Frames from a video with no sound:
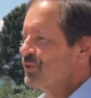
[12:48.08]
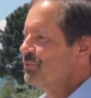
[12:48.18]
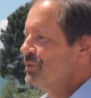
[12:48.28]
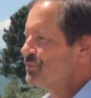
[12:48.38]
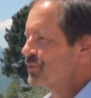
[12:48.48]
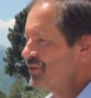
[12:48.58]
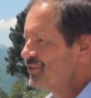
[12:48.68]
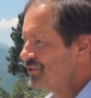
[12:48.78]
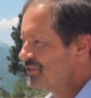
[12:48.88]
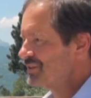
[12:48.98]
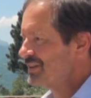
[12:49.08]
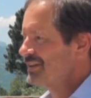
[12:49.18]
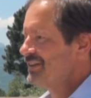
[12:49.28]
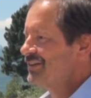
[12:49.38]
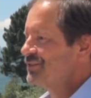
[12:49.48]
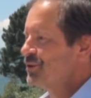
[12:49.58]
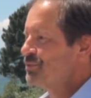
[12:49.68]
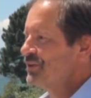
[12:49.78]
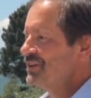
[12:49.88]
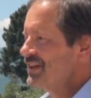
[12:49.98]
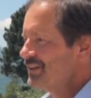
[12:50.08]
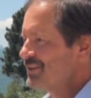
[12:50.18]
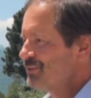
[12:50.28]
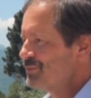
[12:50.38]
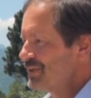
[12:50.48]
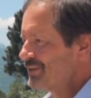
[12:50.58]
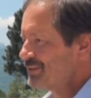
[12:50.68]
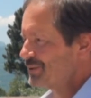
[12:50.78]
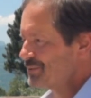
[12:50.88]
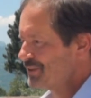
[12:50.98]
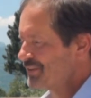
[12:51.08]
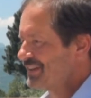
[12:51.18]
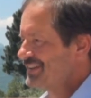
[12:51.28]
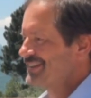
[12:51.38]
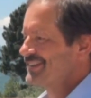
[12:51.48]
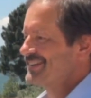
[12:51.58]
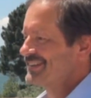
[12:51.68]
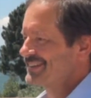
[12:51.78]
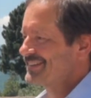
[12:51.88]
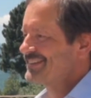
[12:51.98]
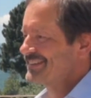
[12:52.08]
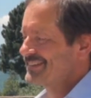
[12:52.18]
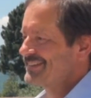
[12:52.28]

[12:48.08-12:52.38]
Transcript: didn't want to be prejudiced in interpreting the outcome of my experiments. Of the data, yeah.